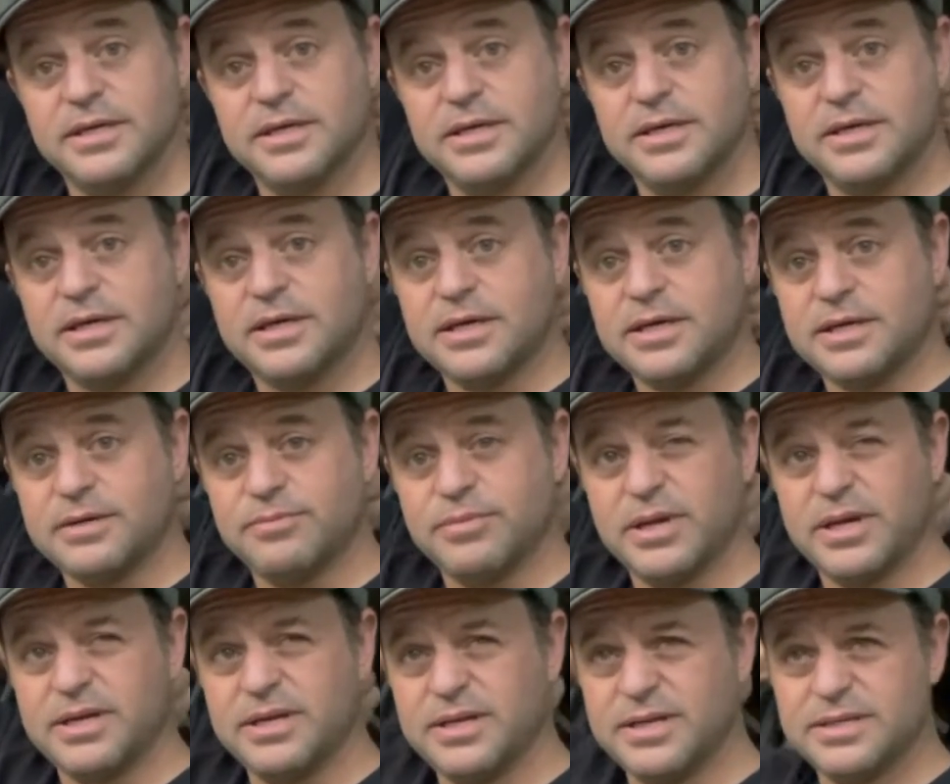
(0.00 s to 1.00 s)

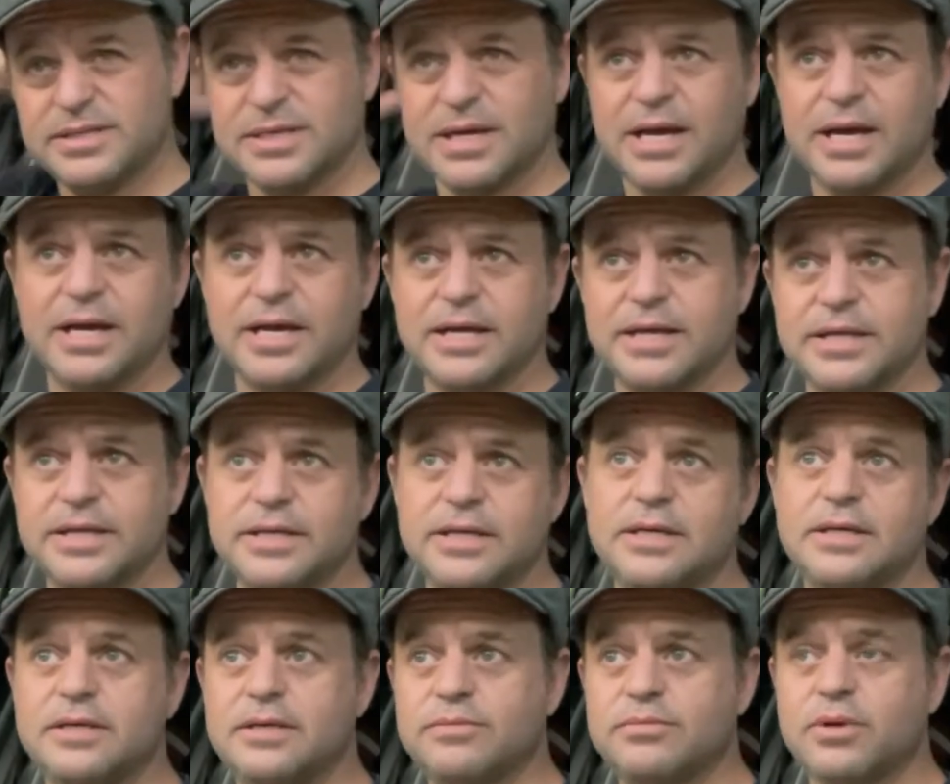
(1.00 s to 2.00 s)
And it died
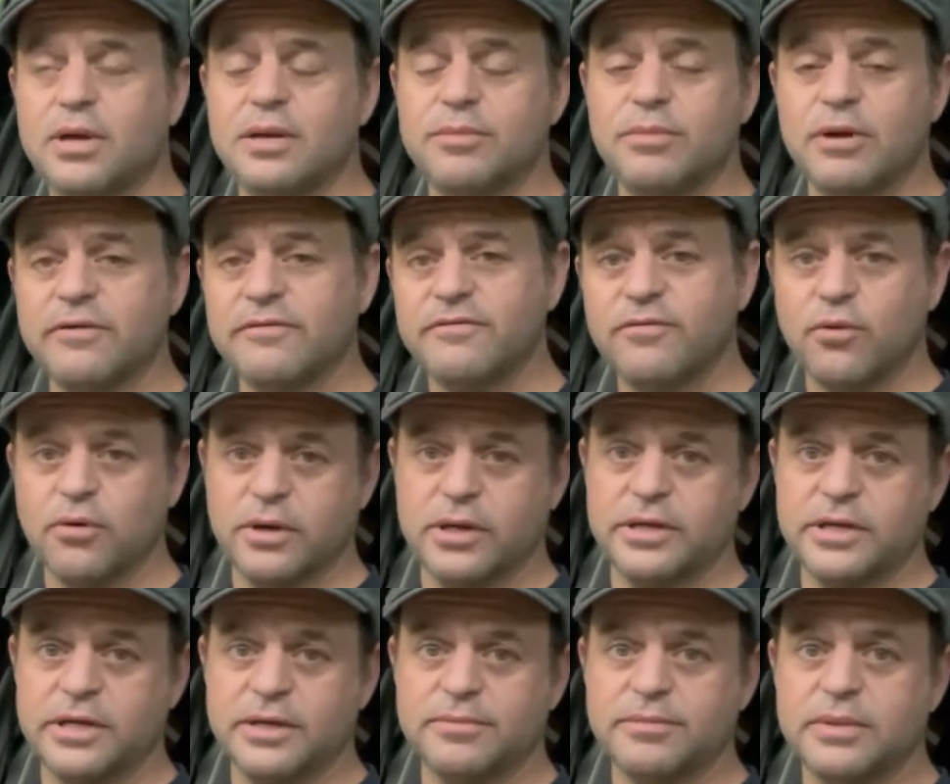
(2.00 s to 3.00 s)
probably about 4
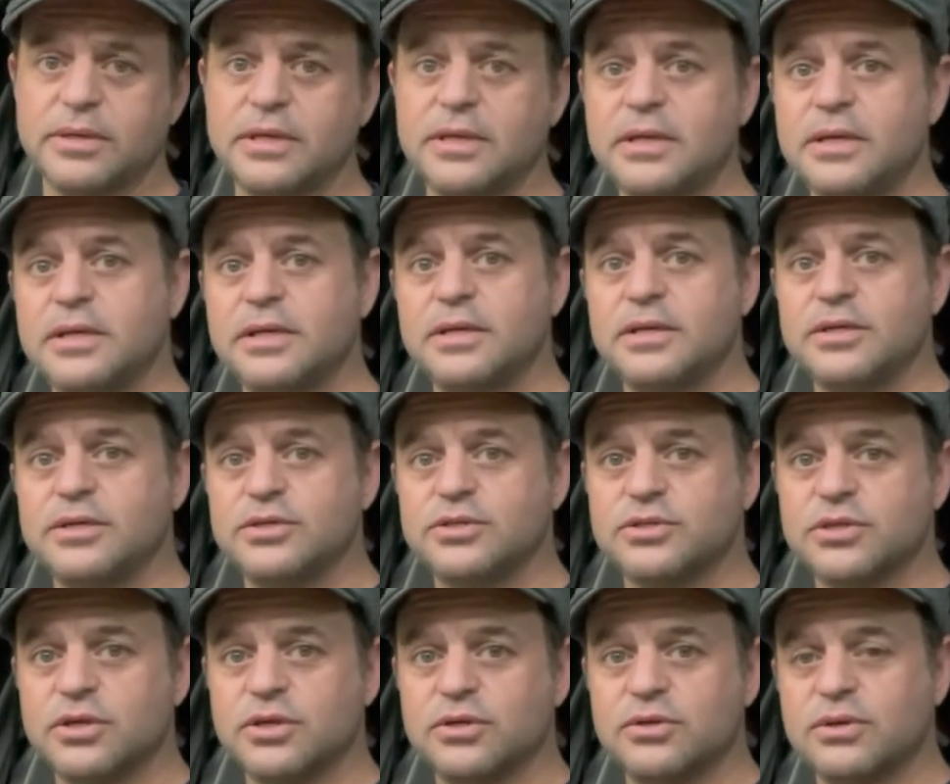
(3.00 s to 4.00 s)
a.m.
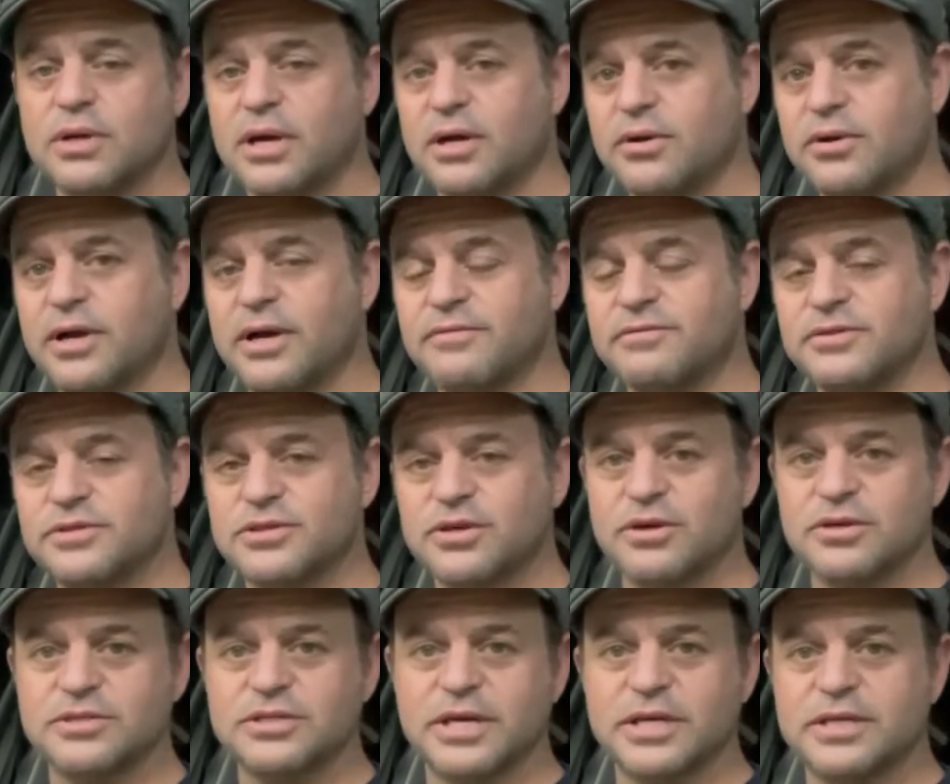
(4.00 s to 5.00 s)
So I'll have to
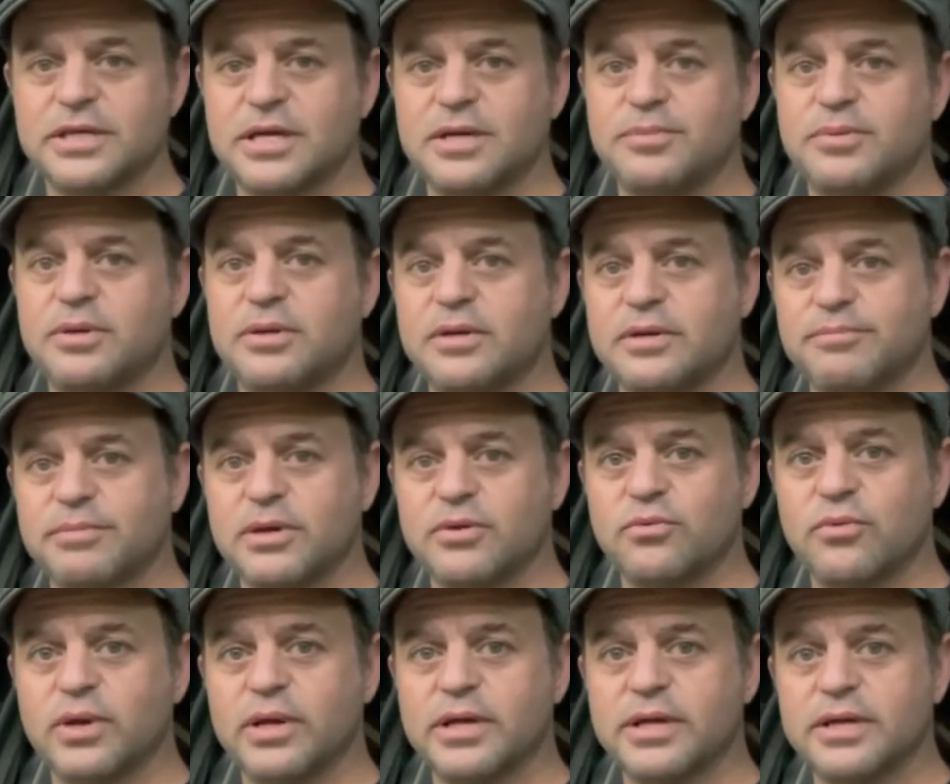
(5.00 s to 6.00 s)
charge that up on my
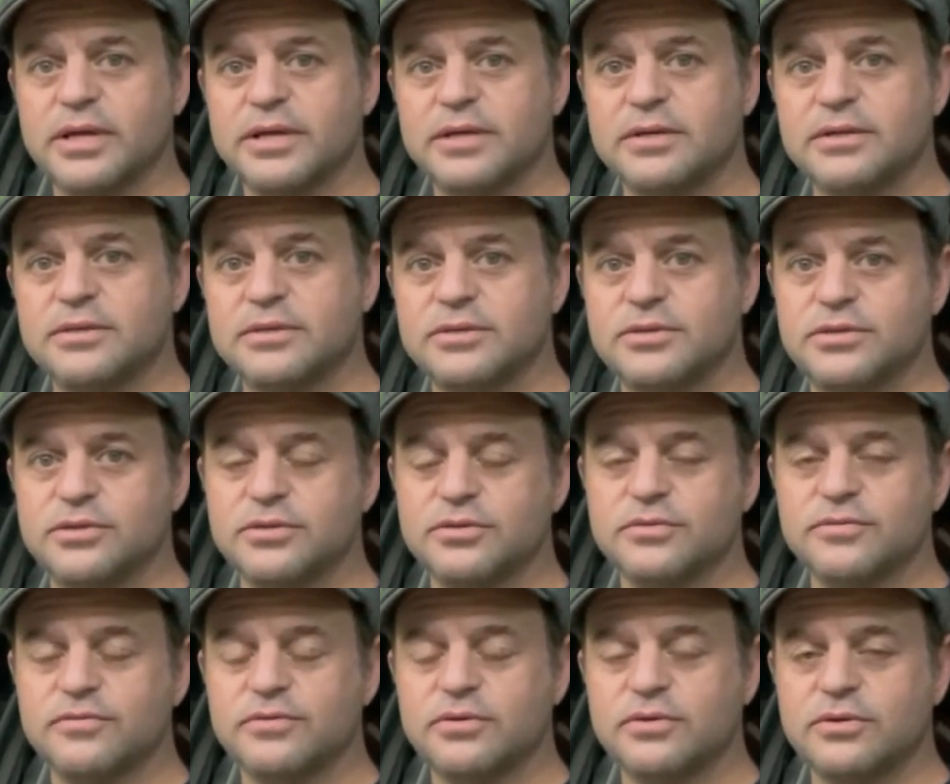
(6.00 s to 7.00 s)
way to
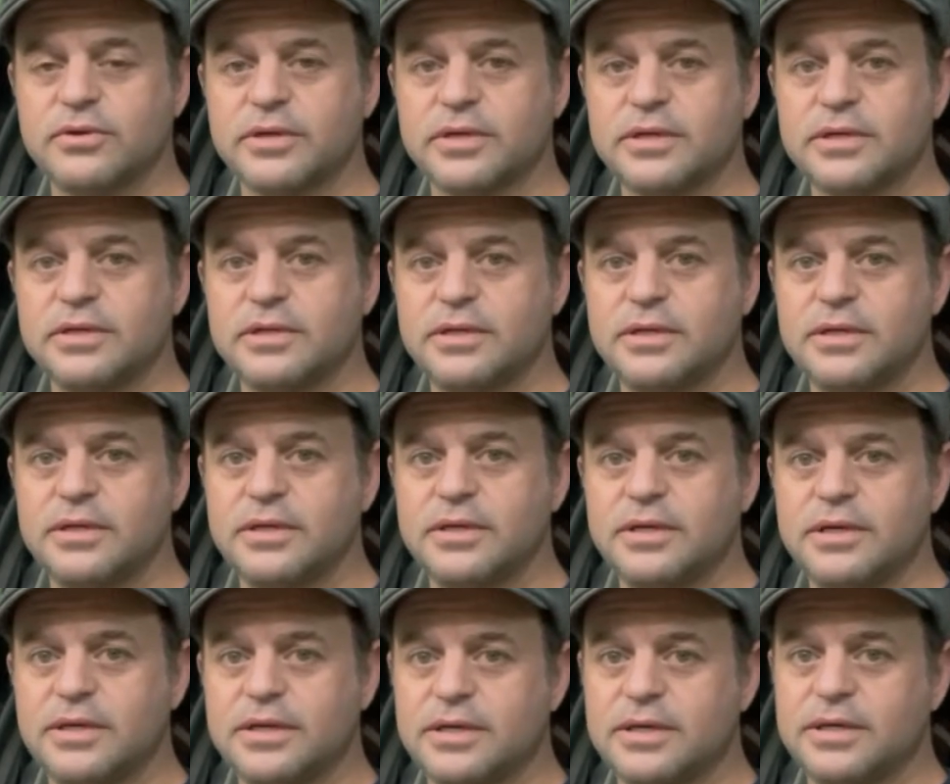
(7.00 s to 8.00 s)
Florida.
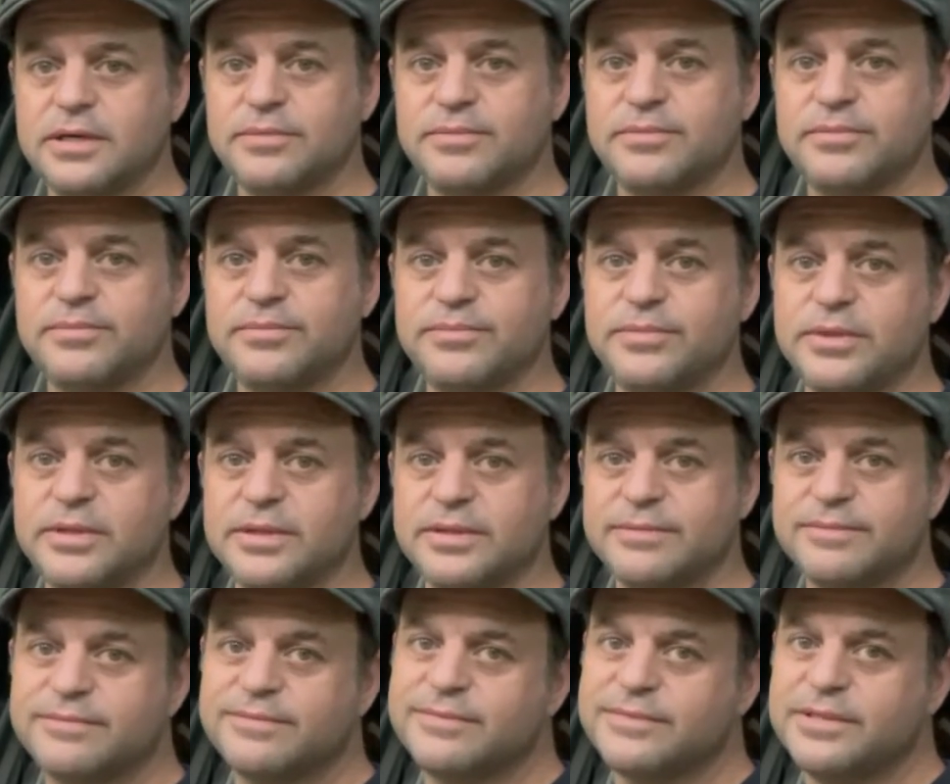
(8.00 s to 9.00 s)
But
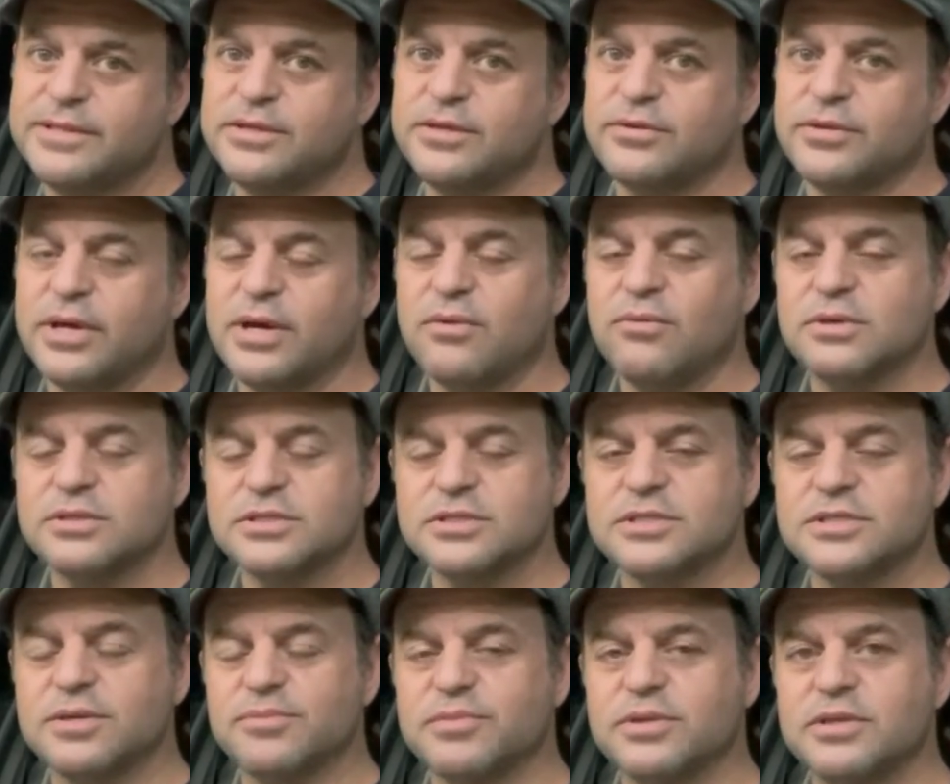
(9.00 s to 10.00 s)
that wasn't
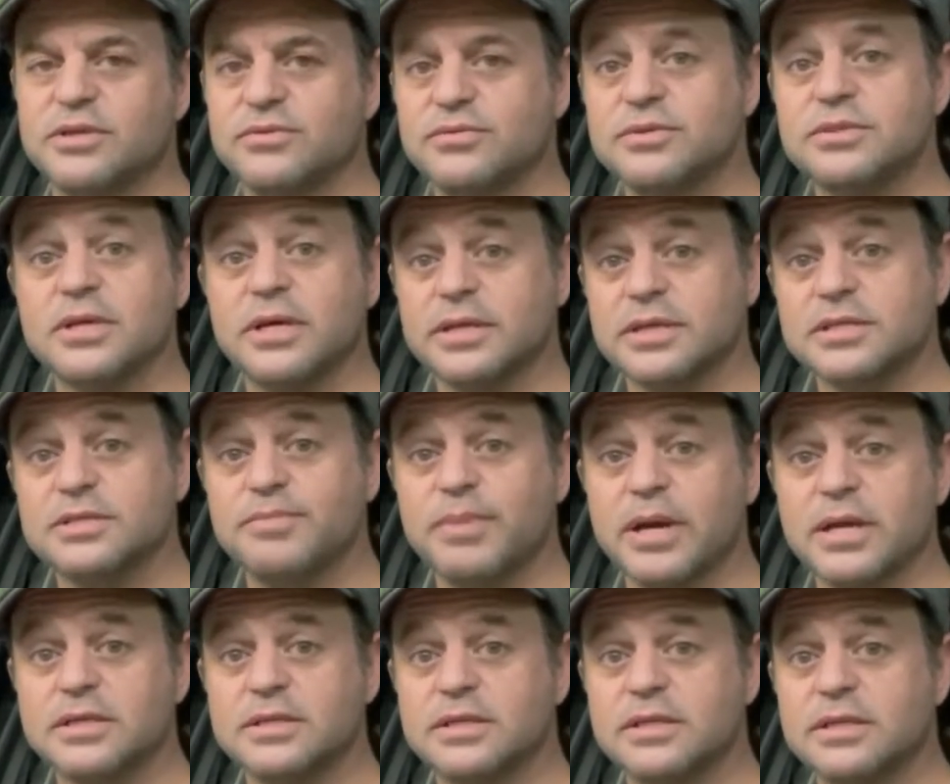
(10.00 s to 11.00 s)
something that was
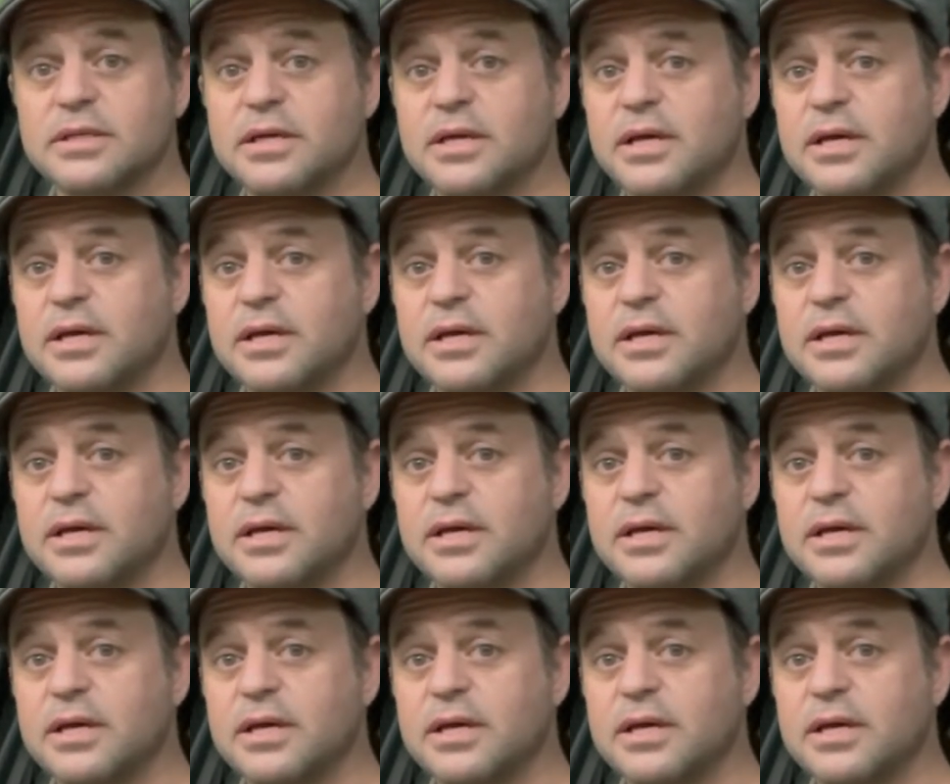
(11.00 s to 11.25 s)
unexpected.